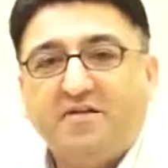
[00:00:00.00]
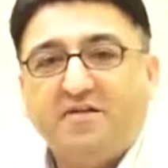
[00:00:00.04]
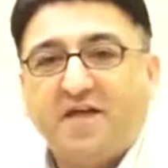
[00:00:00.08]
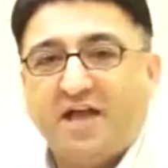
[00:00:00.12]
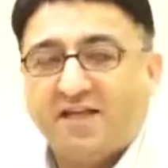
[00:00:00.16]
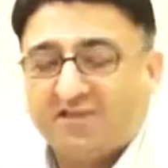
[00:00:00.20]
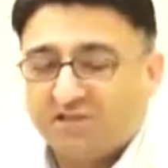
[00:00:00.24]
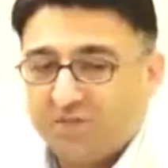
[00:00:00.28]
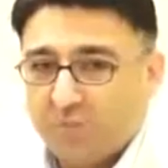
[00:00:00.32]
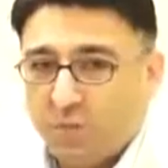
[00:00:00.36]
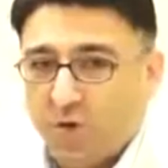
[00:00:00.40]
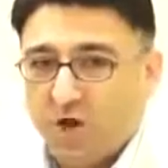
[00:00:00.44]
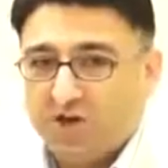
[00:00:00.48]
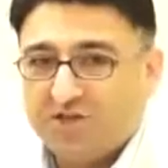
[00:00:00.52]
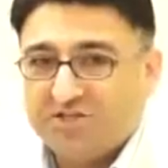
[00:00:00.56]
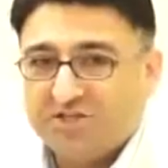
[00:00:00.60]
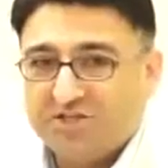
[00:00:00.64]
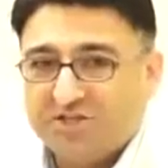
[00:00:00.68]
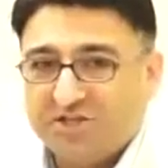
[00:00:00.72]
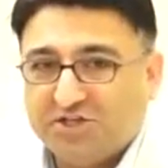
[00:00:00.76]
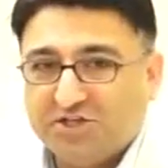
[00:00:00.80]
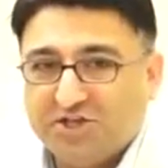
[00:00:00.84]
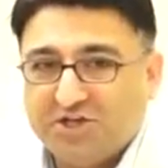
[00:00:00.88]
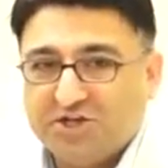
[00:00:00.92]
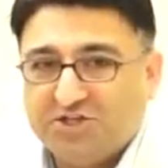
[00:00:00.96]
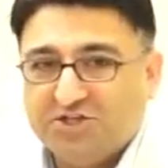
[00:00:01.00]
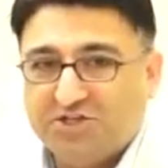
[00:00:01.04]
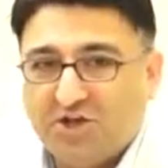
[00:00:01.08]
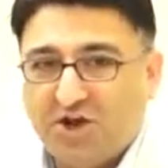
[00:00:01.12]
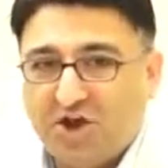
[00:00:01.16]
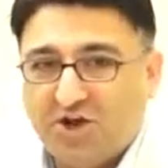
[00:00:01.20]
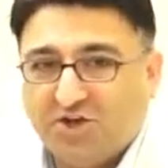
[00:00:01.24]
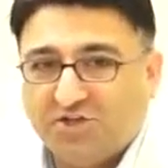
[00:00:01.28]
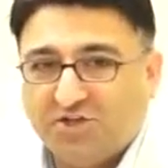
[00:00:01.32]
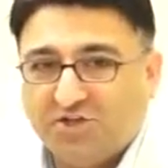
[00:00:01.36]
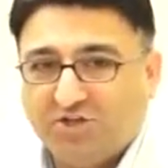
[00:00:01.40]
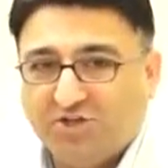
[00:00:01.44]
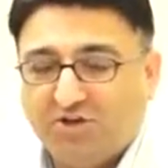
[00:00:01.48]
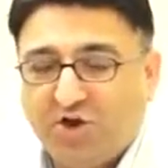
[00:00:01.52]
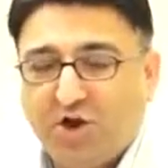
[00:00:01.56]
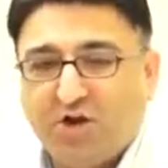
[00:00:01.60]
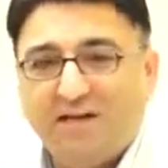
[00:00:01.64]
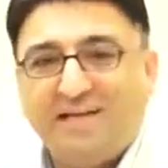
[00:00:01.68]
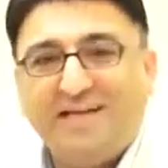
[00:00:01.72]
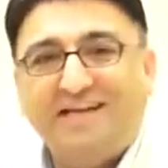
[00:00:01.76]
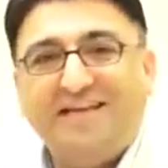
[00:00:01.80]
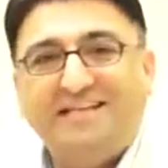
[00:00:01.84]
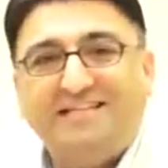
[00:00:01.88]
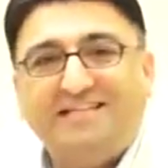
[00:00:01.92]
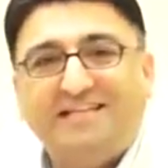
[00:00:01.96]
Thanks for watching The Good Doctor
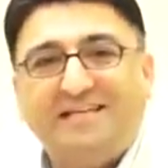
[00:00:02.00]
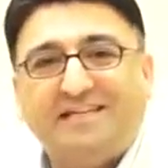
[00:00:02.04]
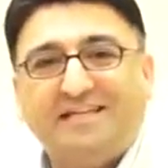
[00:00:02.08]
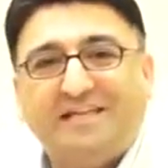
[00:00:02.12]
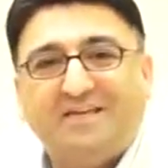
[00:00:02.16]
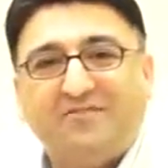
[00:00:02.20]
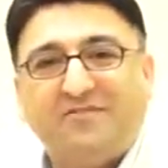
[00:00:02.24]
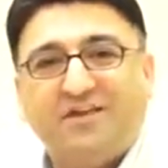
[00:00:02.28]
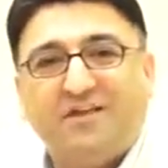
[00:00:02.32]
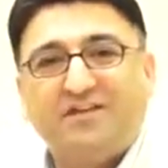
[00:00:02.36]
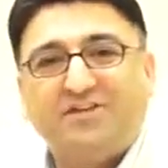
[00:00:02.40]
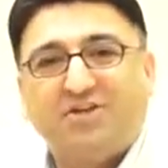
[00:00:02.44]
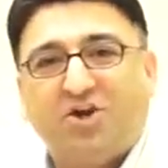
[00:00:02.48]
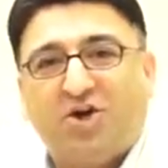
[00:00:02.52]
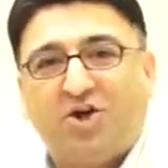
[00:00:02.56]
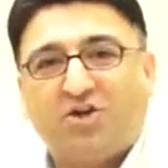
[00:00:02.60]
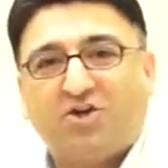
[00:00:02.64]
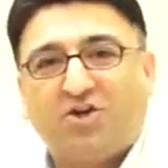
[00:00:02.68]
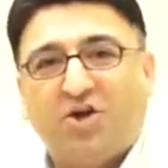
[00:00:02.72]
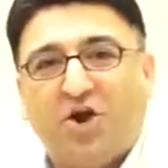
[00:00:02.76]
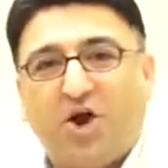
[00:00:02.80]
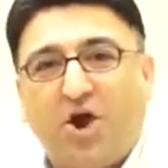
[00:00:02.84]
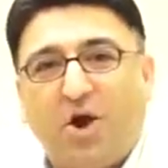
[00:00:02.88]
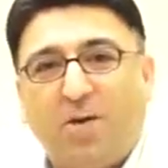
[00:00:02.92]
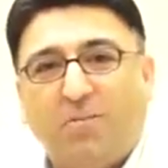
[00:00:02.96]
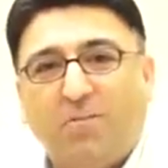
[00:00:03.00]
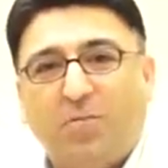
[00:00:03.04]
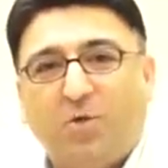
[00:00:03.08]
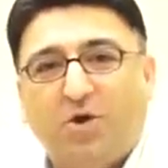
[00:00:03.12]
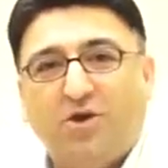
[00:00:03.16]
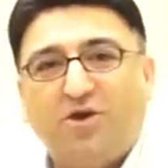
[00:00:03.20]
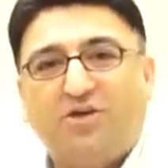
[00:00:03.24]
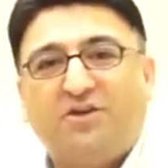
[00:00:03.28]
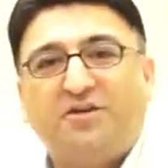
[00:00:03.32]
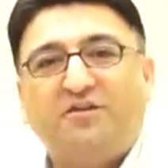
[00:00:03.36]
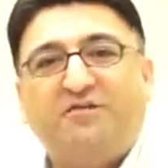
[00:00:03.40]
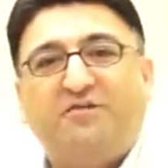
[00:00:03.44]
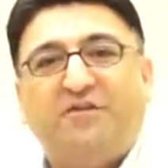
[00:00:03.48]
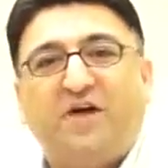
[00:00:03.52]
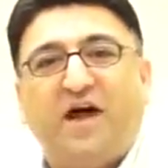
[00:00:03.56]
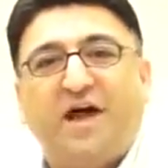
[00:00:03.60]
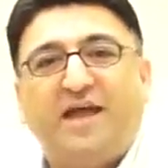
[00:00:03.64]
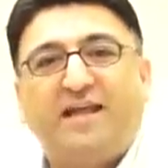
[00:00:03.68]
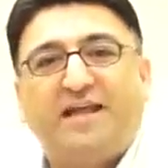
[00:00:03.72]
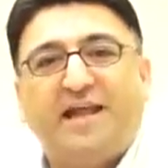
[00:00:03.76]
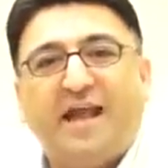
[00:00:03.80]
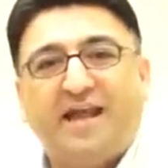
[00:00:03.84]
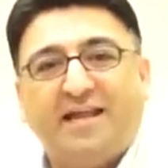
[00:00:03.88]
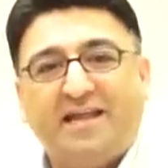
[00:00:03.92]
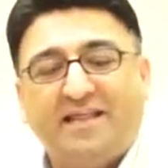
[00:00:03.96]
on EasyLiving.com, where you can
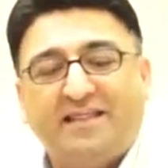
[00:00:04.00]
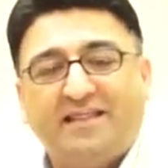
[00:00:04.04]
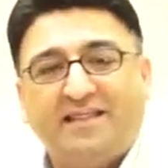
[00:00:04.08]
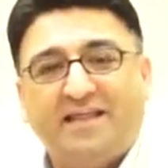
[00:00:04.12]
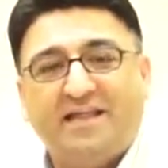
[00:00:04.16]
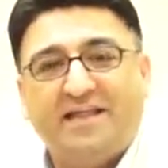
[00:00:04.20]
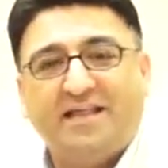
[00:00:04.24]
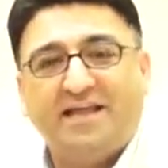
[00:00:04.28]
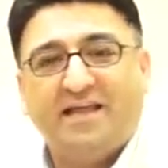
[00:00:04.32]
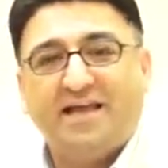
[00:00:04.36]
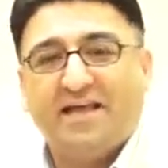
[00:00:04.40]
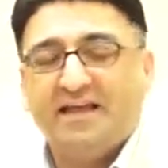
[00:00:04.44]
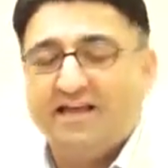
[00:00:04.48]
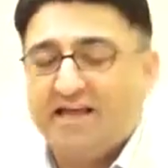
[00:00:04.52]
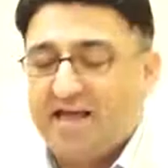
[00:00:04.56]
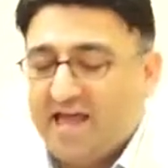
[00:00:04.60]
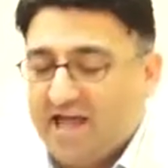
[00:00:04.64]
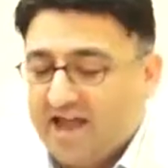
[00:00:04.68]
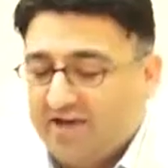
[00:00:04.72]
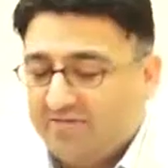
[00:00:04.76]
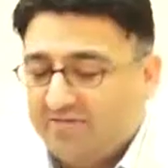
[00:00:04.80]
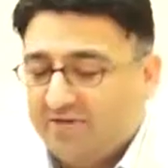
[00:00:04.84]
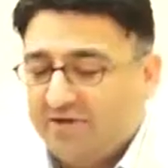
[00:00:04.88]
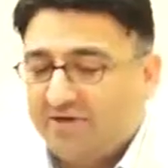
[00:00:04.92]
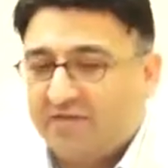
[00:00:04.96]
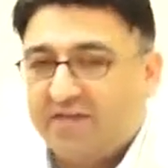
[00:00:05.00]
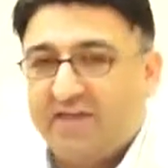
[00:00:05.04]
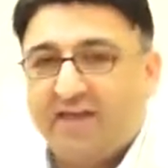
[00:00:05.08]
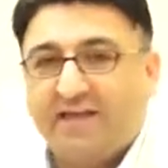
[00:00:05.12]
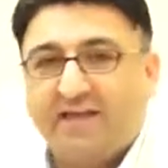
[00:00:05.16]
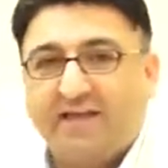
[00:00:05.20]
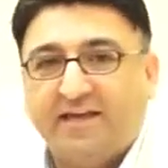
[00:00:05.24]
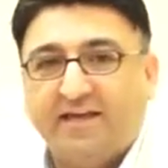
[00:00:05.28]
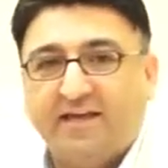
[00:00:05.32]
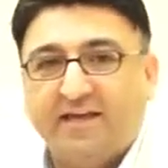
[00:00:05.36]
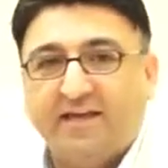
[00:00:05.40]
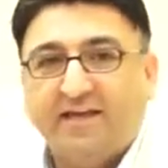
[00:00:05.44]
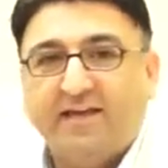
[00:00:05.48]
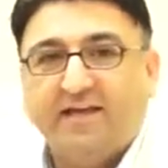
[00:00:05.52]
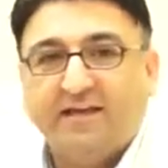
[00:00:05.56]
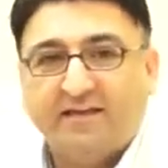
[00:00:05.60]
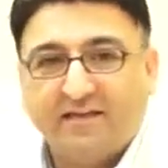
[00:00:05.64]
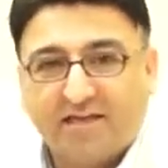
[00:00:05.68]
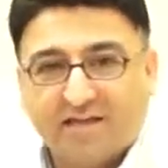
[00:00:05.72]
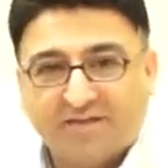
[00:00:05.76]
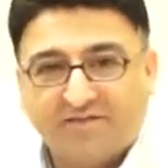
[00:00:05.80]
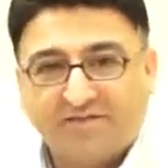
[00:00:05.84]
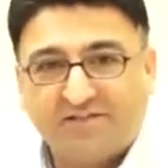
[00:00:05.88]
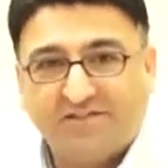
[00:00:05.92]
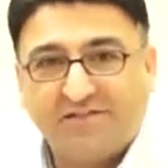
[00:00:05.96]
find anything and everything
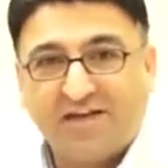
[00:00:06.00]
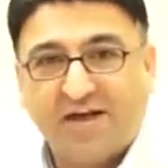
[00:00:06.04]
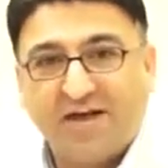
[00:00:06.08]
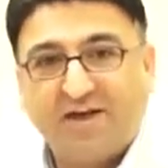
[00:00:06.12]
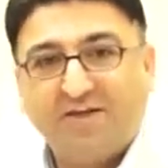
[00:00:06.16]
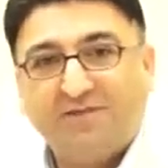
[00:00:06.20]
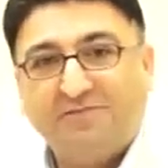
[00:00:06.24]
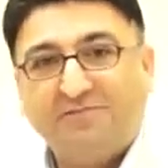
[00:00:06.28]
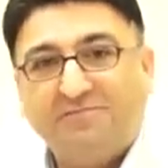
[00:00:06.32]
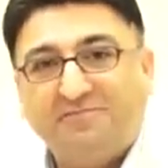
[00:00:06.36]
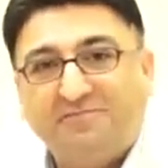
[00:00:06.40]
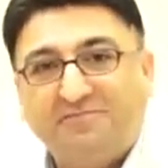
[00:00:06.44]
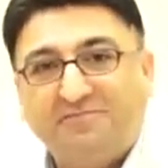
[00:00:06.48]
lifestyle.